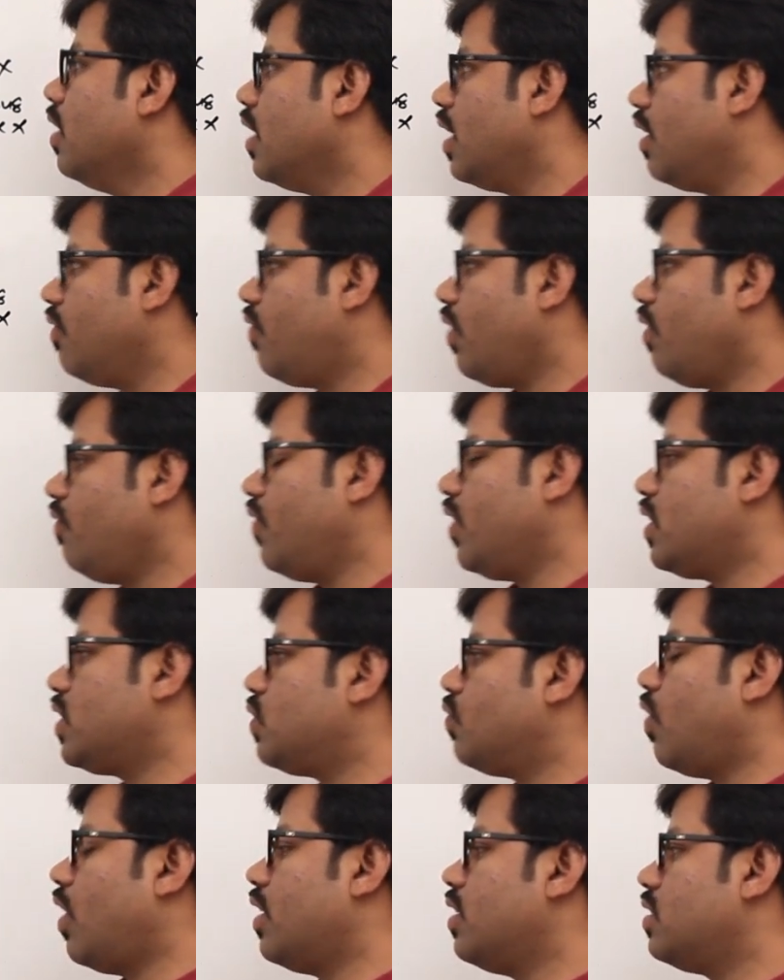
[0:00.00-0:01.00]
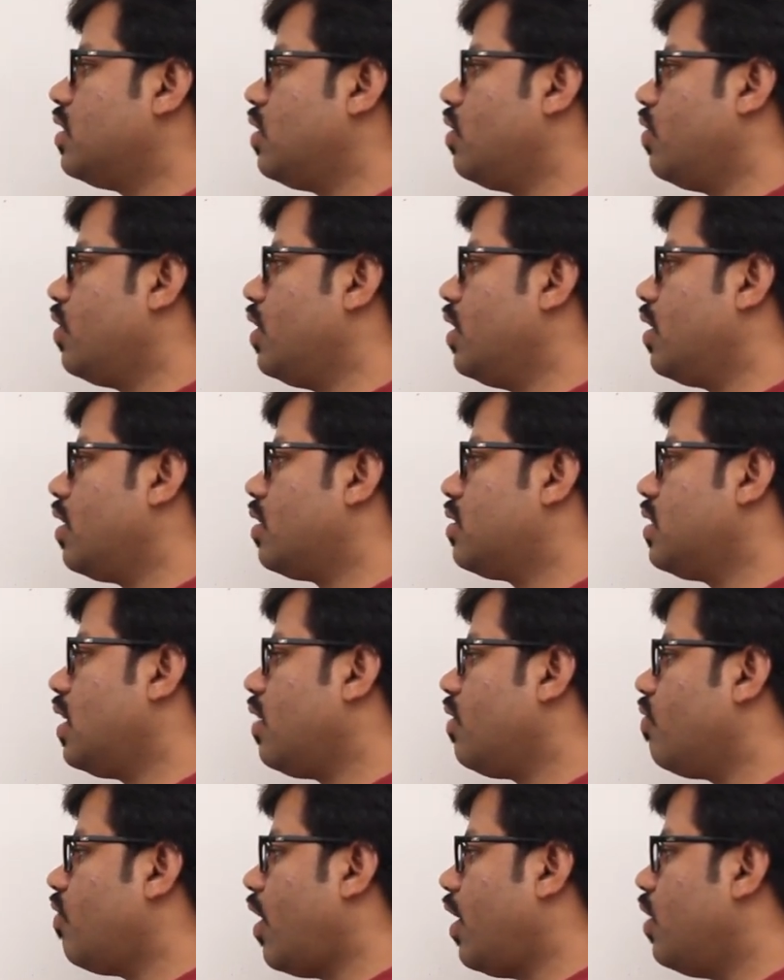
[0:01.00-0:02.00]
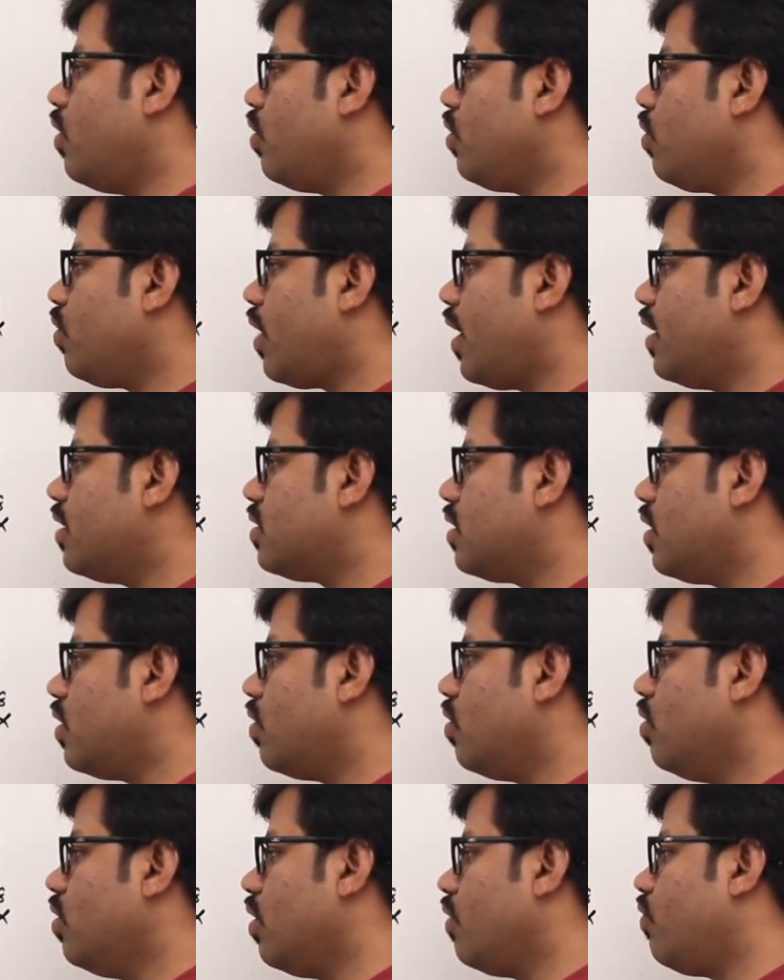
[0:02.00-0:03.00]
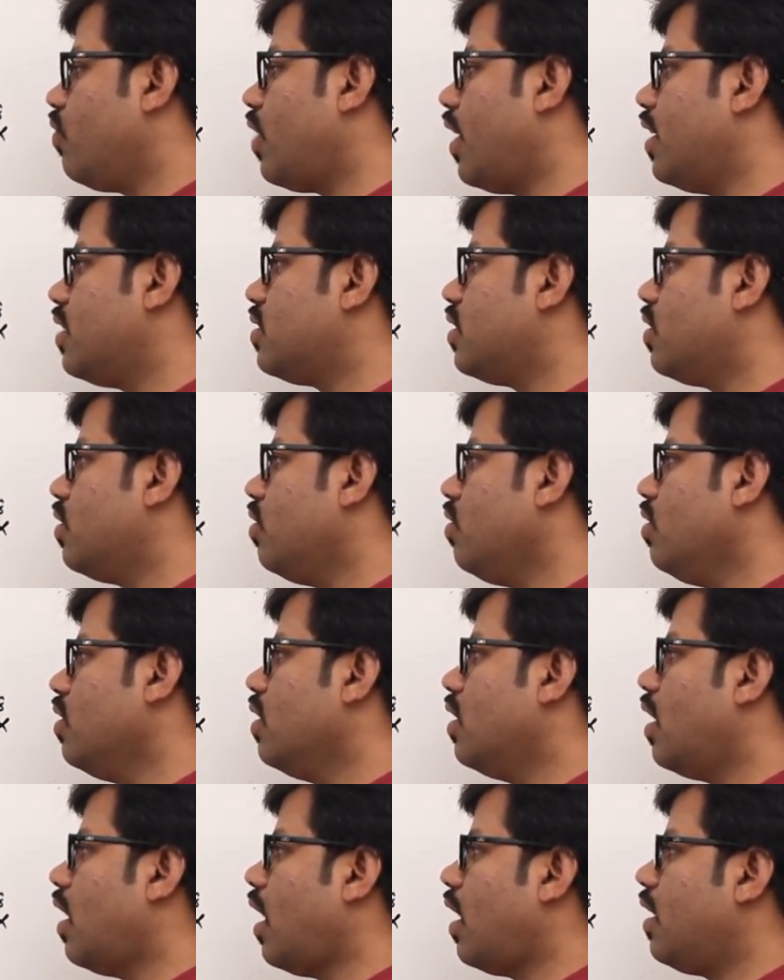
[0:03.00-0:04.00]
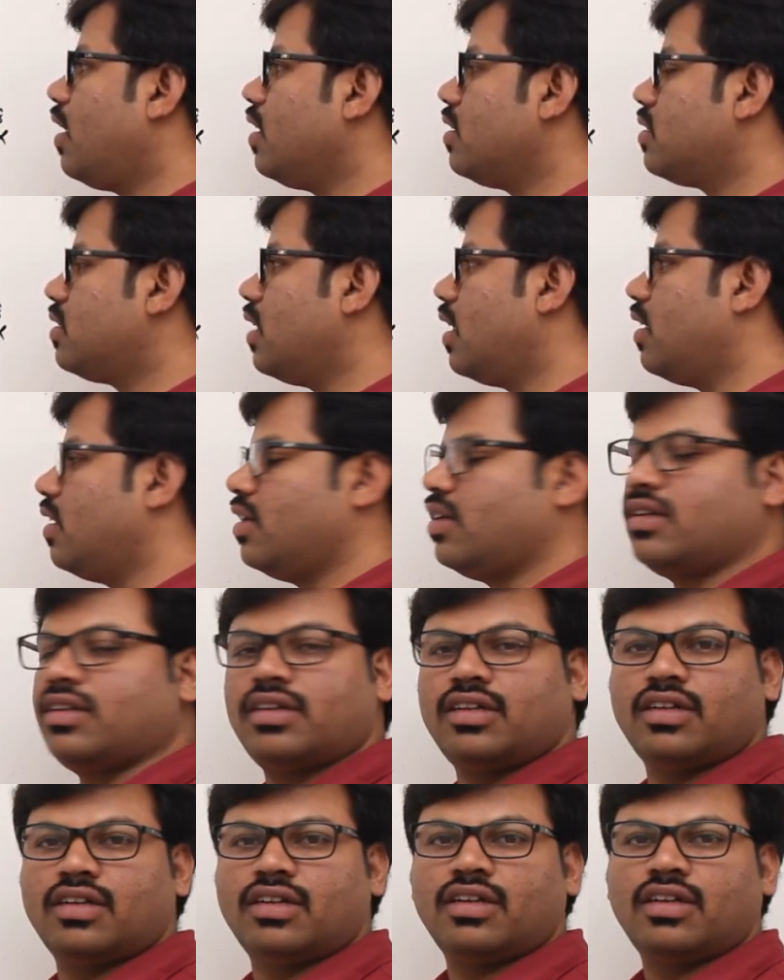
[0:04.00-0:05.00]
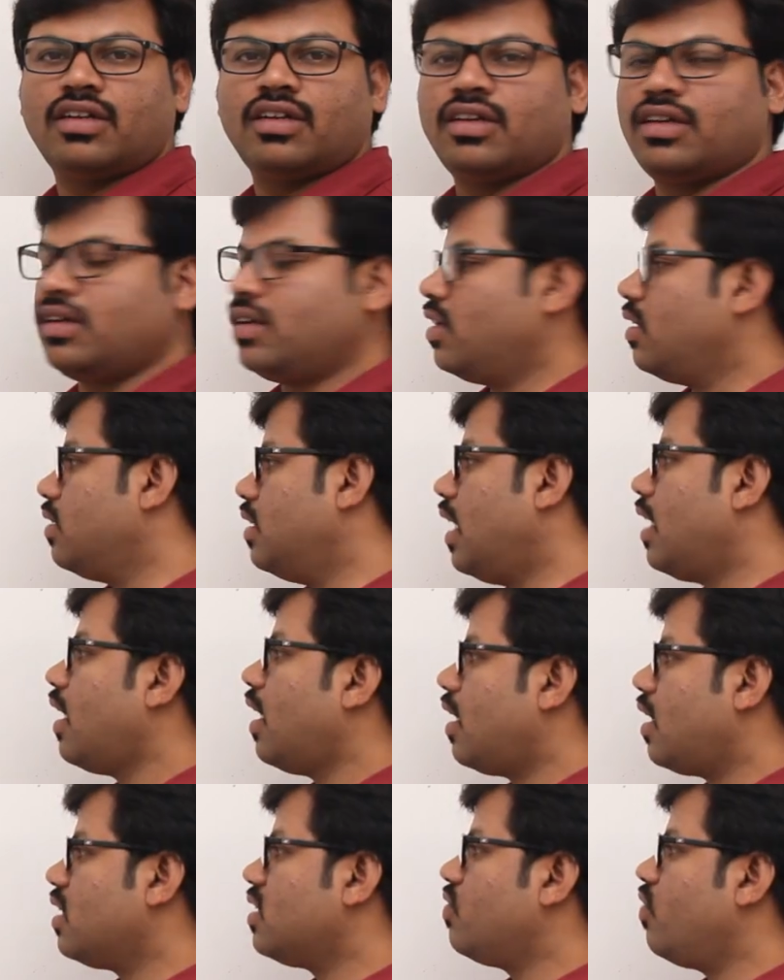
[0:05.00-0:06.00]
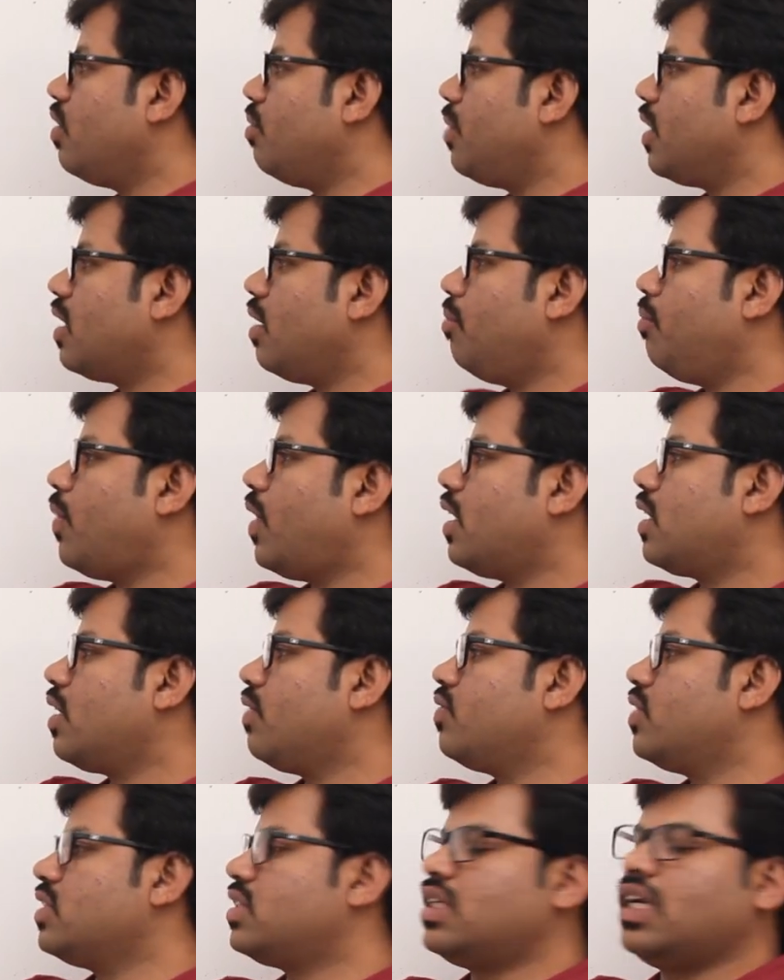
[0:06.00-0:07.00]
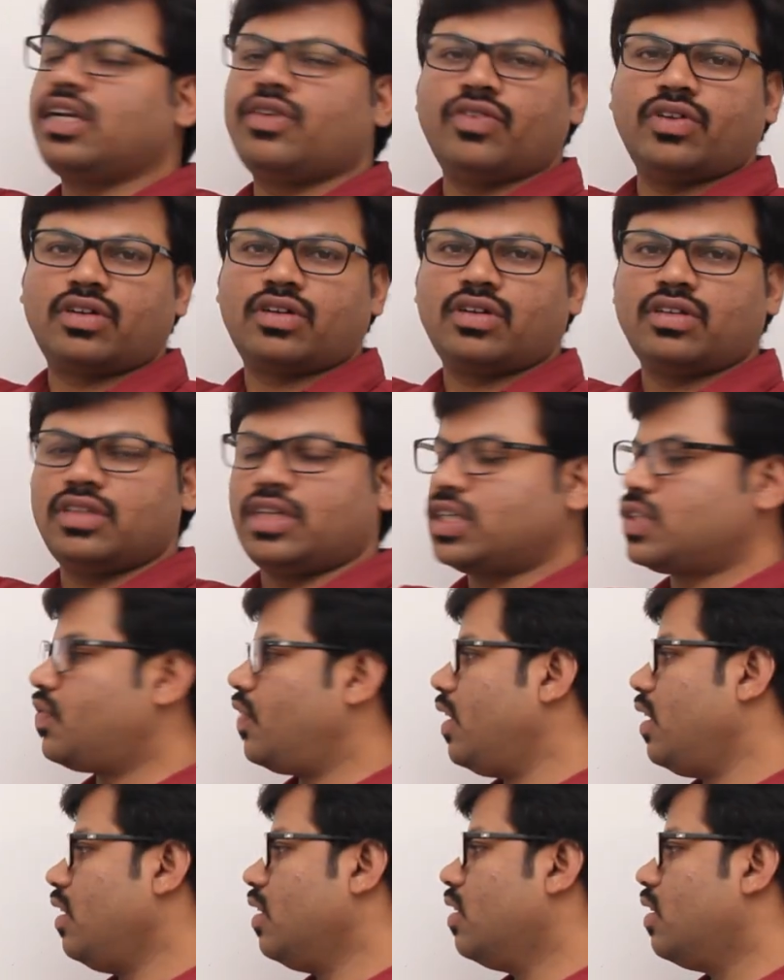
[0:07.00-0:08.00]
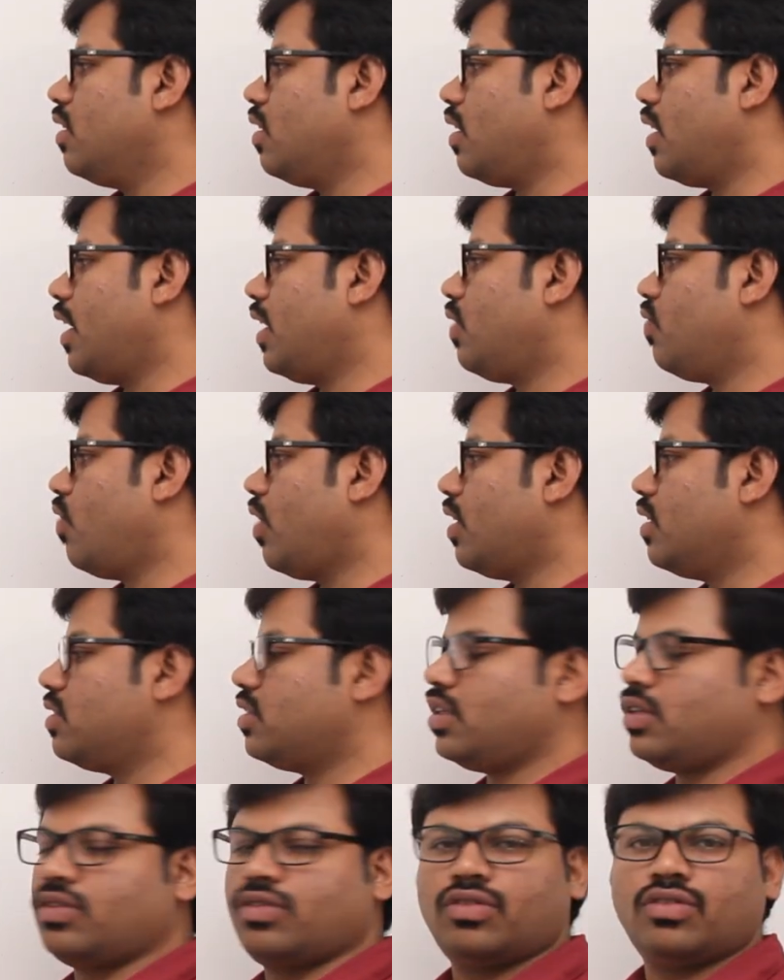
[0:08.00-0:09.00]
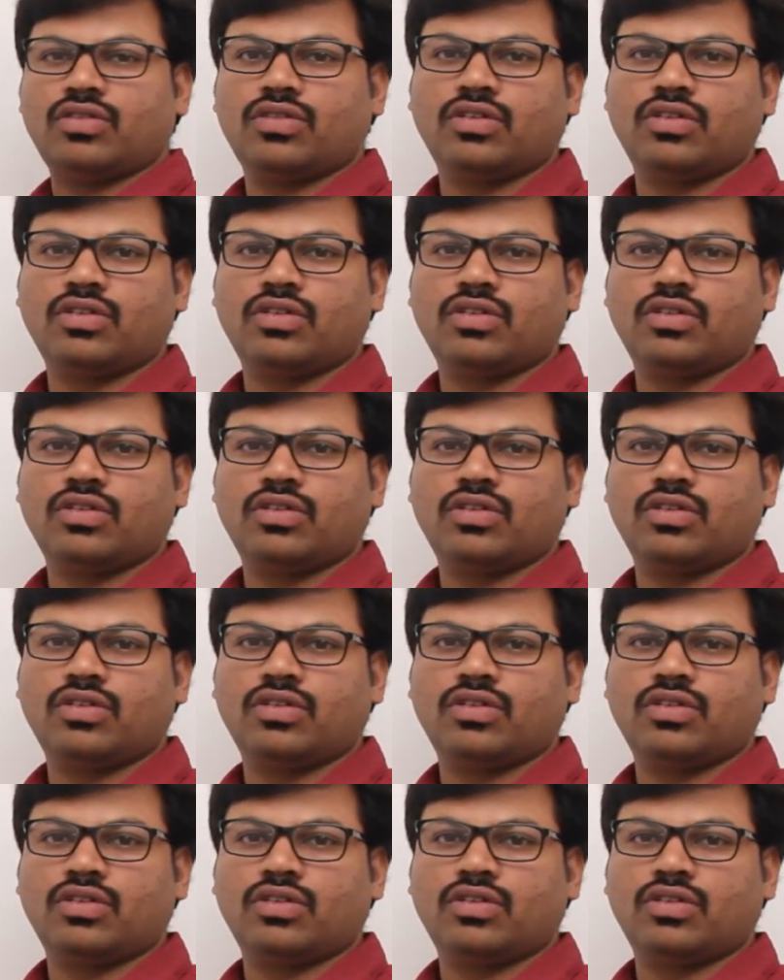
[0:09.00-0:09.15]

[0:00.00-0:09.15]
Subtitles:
If I fix 10 here, sir, why don't you write 0? If you write 0, already is done. That address will become part of this network. That's why write 10.